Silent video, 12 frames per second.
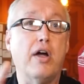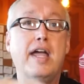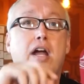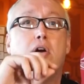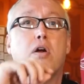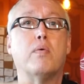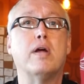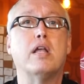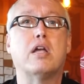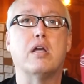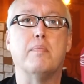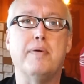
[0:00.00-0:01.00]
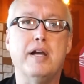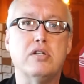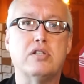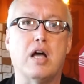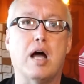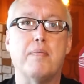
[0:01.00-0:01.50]
here at Really Good Beer
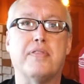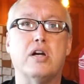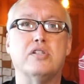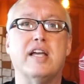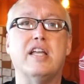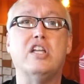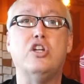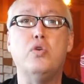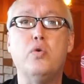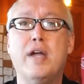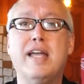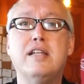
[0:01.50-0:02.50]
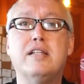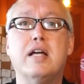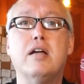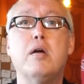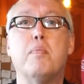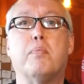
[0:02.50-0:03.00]
Stop, there's a
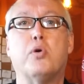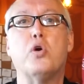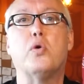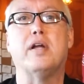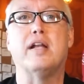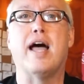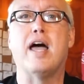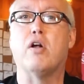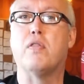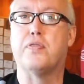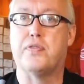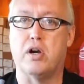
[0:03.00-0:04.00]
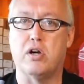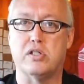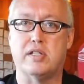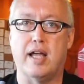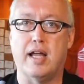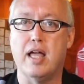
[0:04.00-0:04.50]
Uinta Brewery Night on
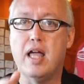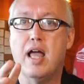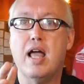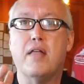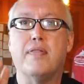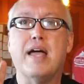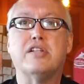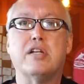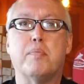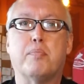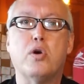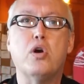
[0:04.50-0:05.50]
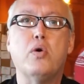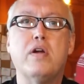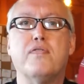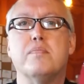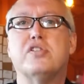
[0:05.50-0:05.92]
Thursday. That's a brewery from